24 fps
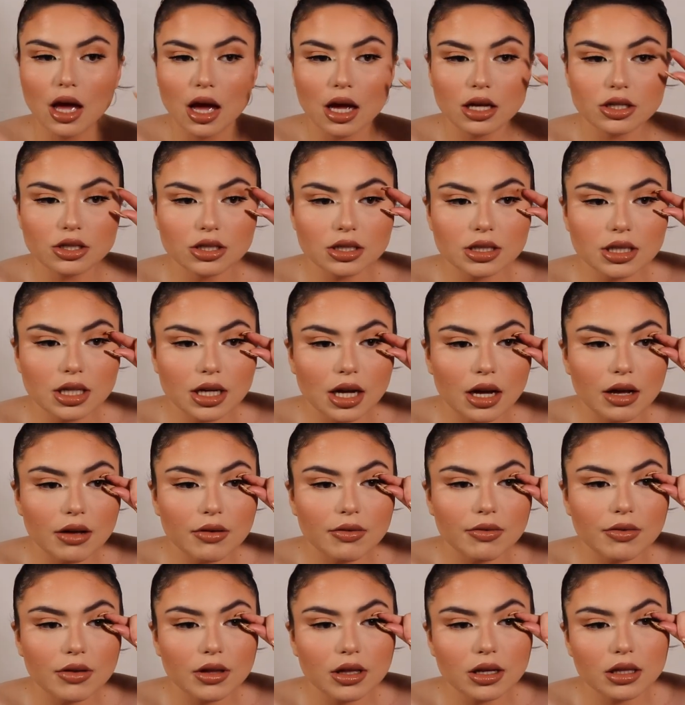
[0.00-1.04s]
Just like, I
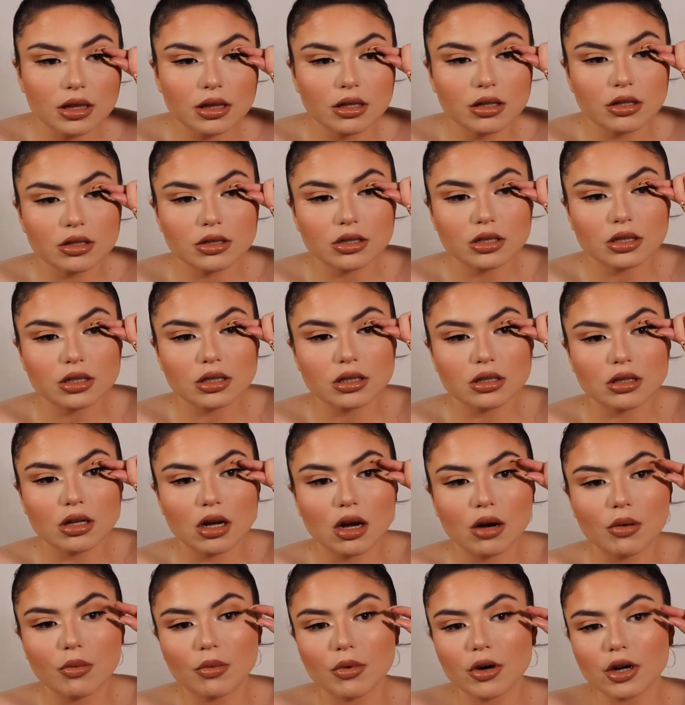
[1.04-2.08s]
feel like they're just
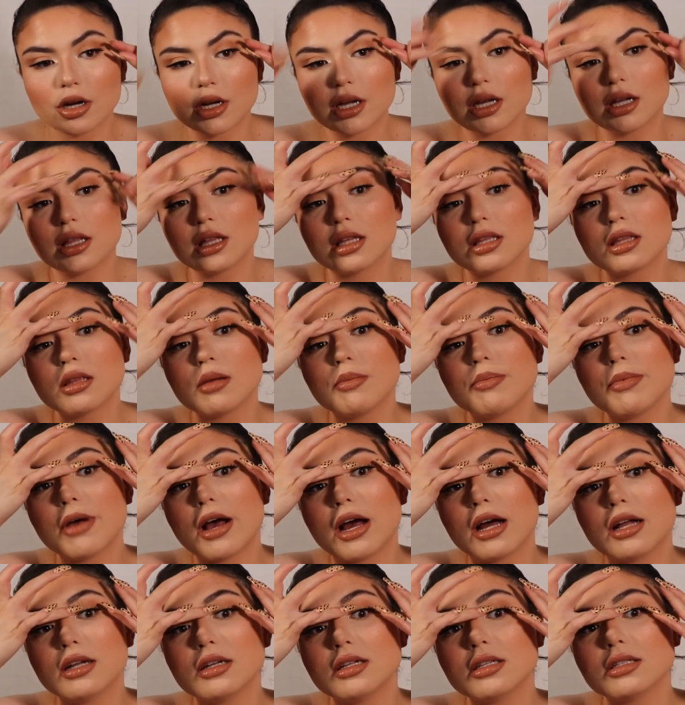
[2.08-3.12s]
not working. Like the
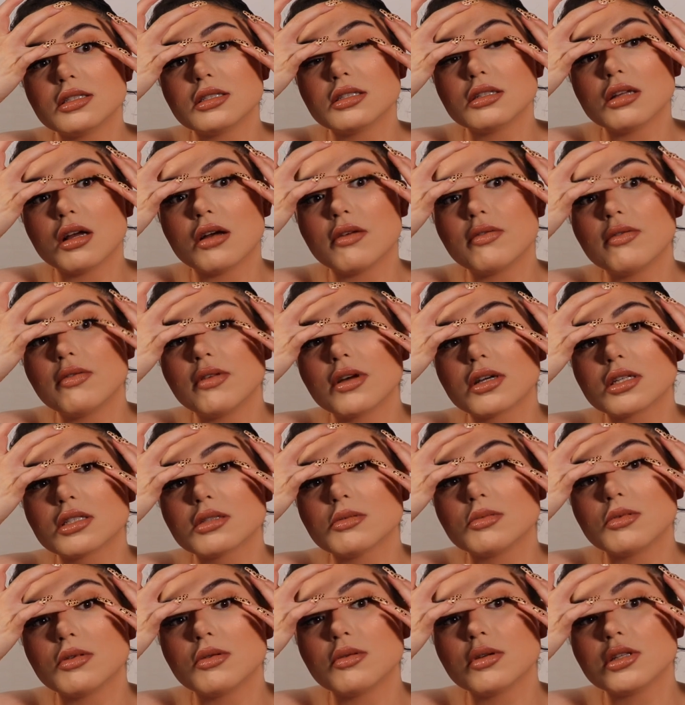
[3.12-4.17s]
band is not
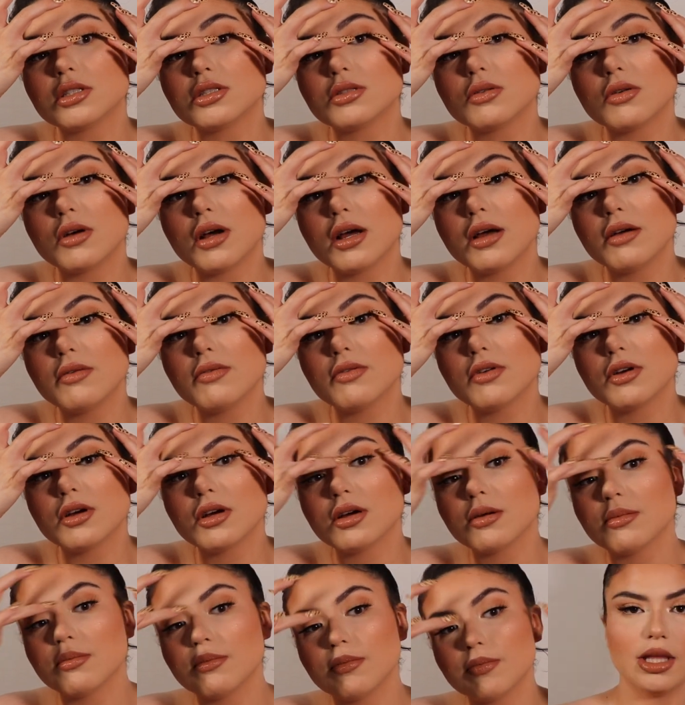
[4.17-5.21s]
flexible
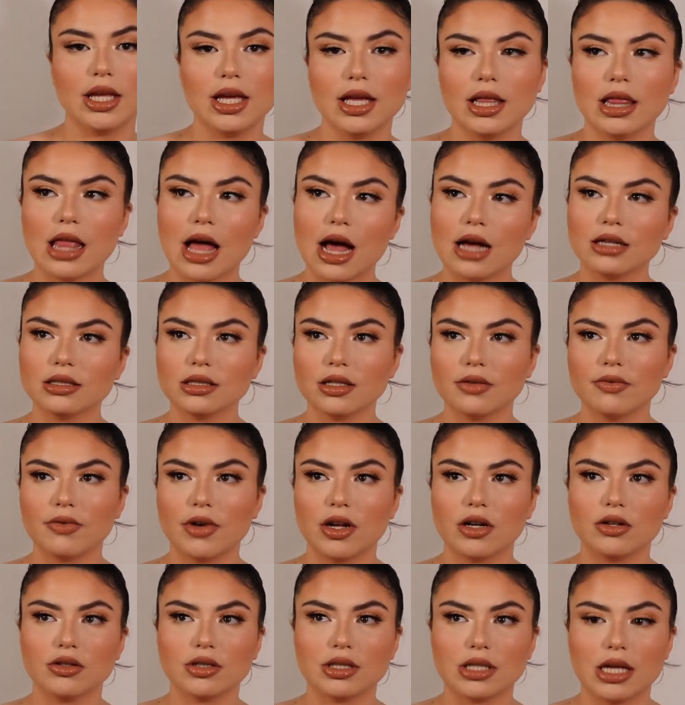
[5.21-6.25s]
whatsoever. The last and
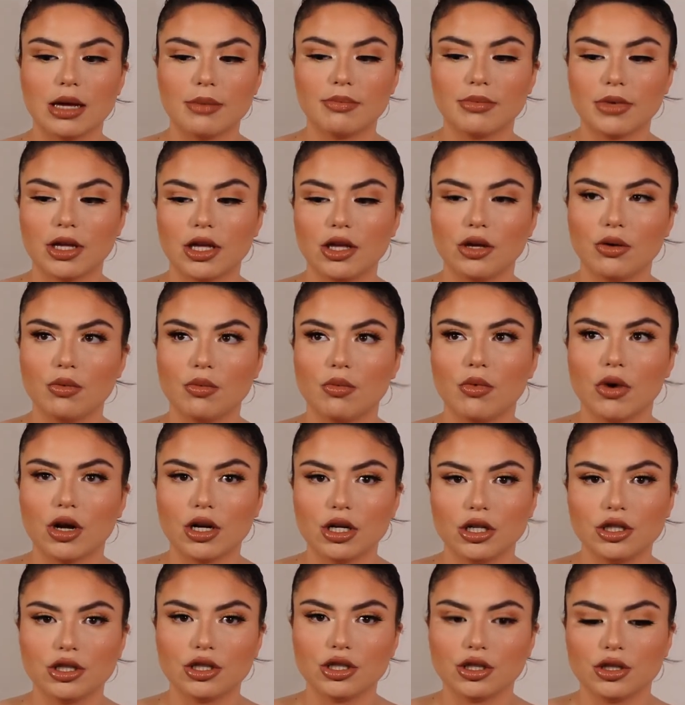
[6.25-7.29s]
final step that you
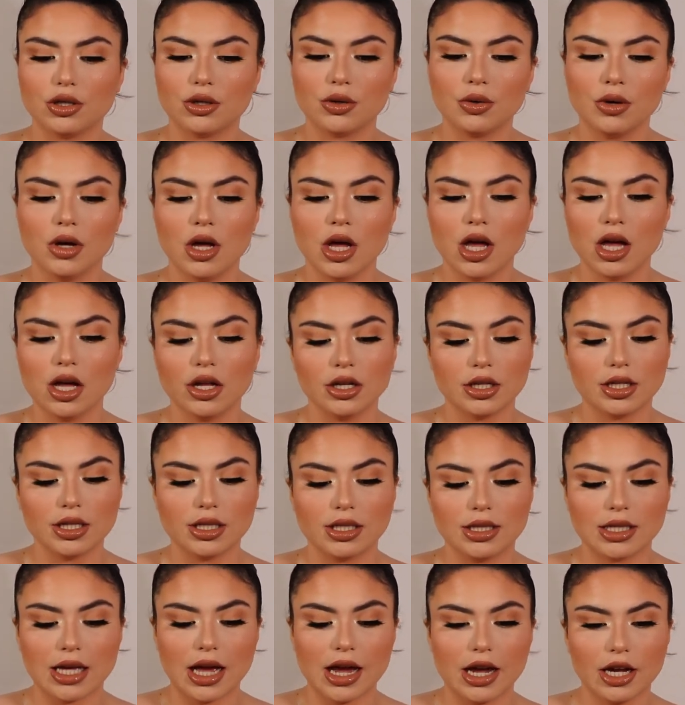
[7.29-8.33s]
want to do to
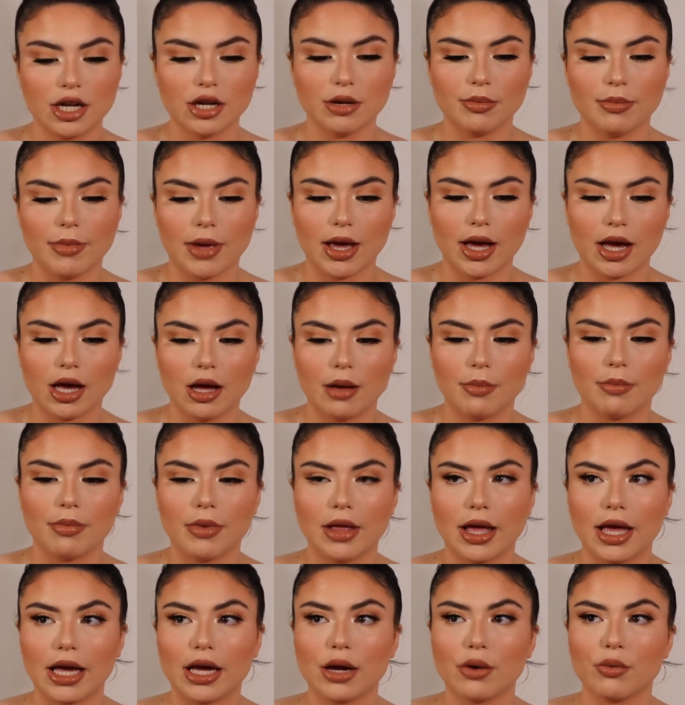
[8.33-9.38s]
set in your makeup,
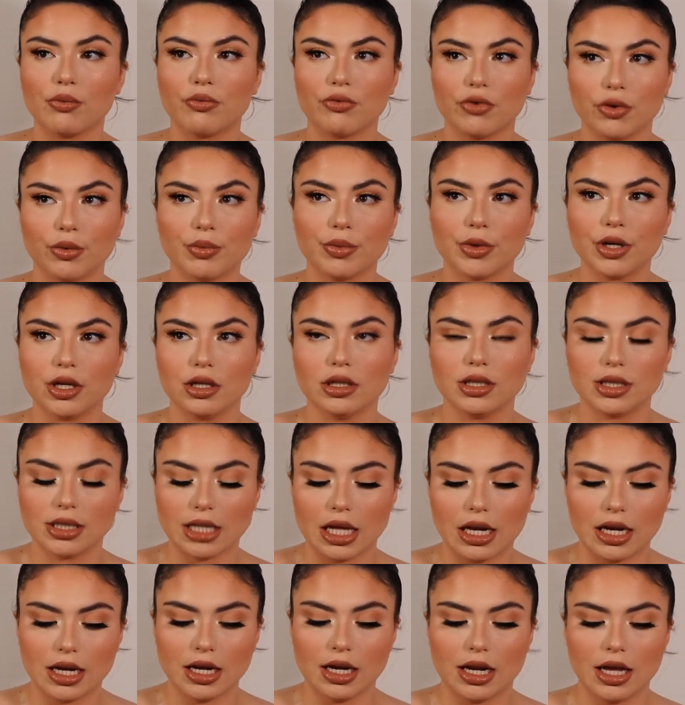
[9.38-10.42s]
like for real
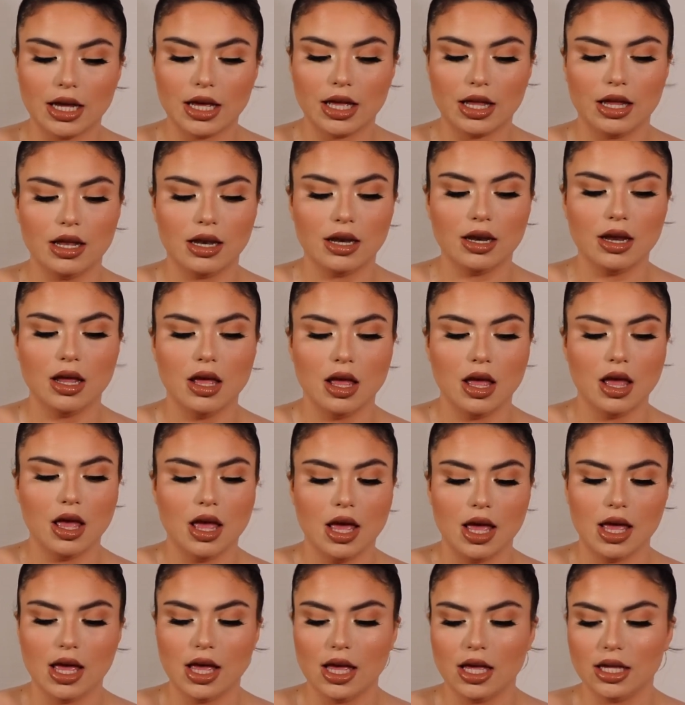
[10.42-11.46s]
set it in,
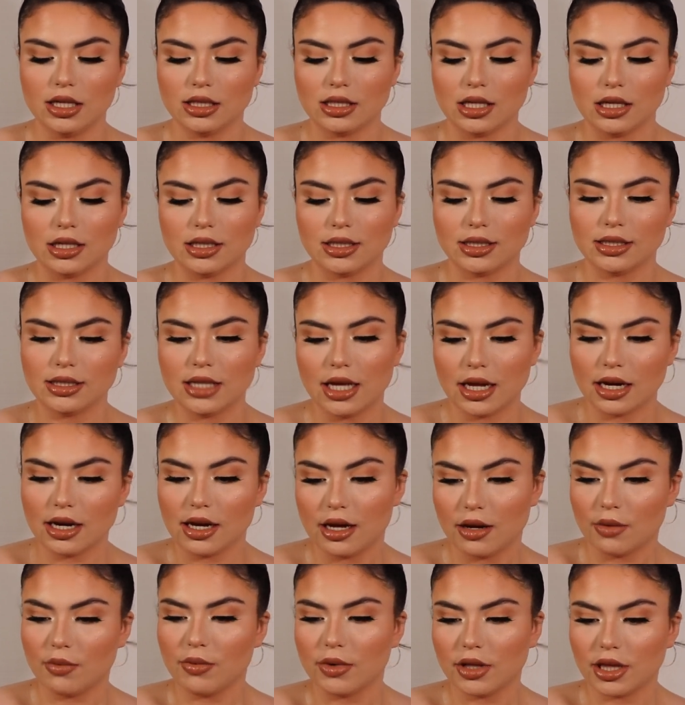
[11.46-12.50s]
is set
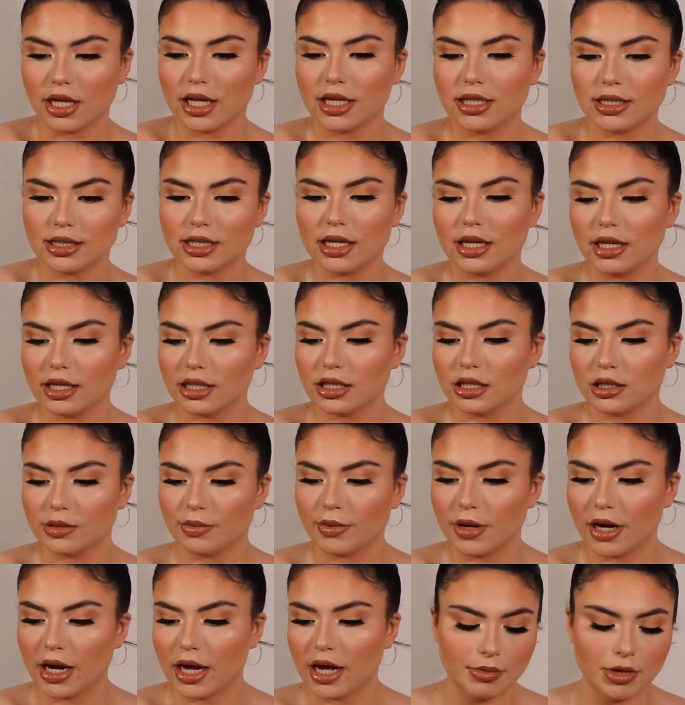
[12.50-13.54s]
it with a setting
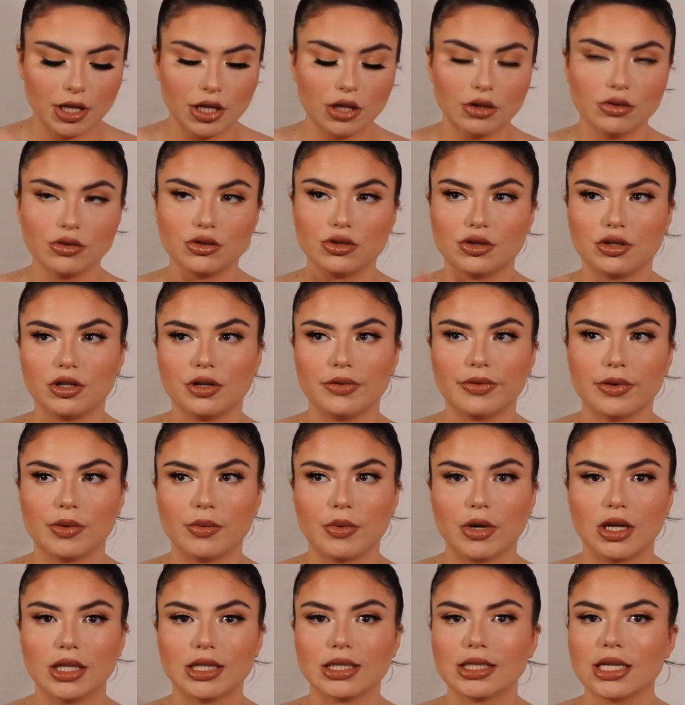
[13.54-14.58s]
spray. I'm gonna use two
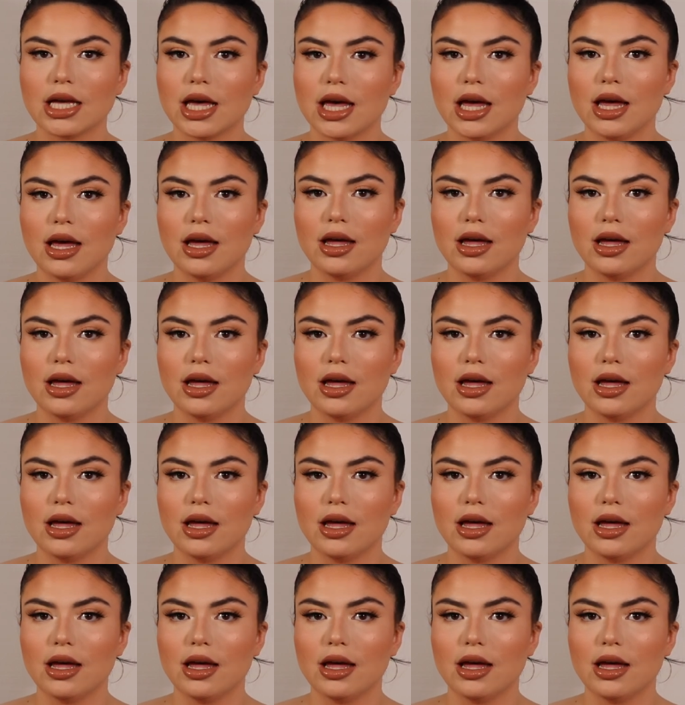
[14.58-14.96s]
different ones.